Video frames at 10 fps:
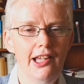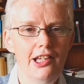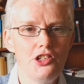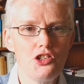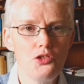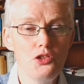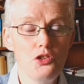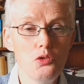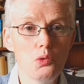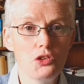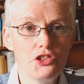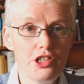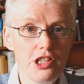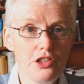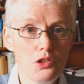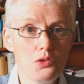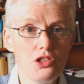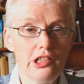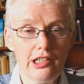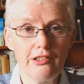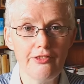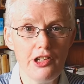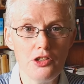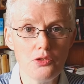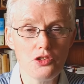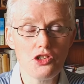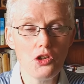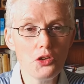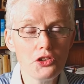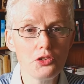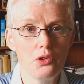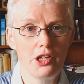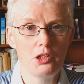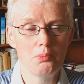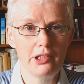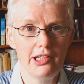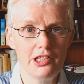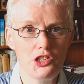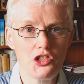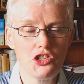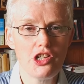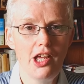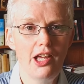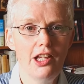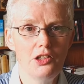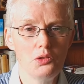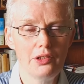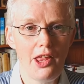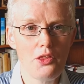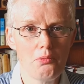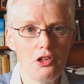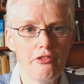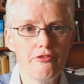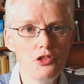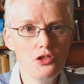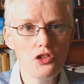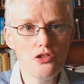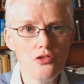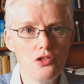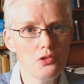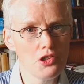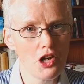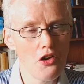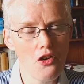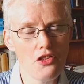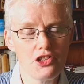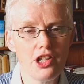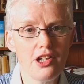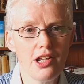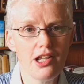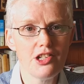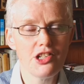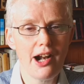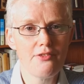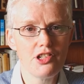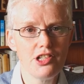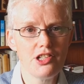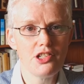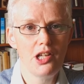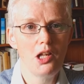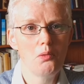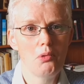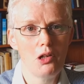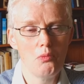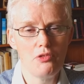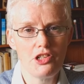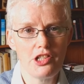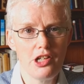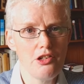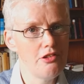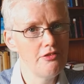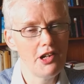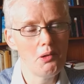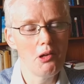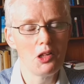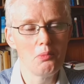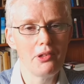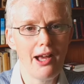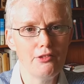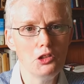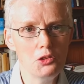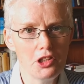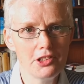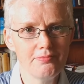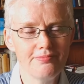So you will see those little videos also in the playlists. Don't let them confuse you. Those are not the Sunday services, but obviously you're very welcome to have a look.